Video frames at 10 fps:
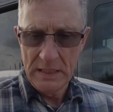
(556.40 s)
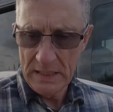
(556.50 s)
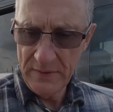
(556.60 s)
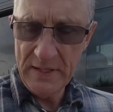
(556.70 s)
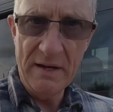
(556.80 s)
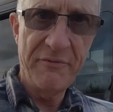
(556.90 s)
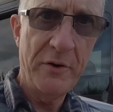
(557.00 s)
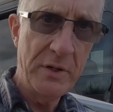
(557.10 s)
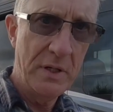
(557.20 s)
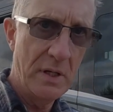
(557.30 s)
In the
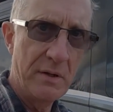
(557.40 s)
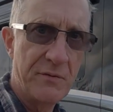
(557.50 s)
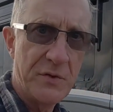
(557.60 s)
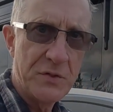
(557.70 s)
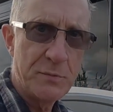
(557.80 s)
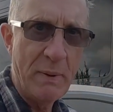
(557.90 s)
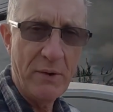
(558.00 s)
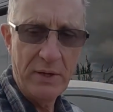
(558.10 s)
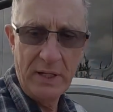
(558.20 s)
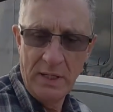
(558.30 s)
effort of
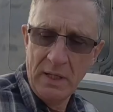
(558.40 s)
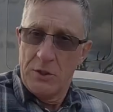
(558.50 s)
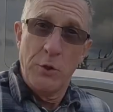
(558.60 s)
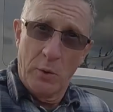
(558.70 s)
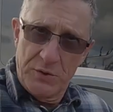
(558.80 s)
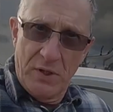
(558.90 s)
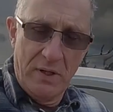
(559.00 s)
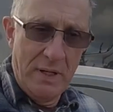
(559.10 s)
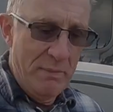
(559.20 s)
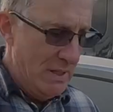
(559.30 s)
sparing your
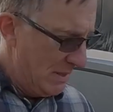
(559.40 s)
time,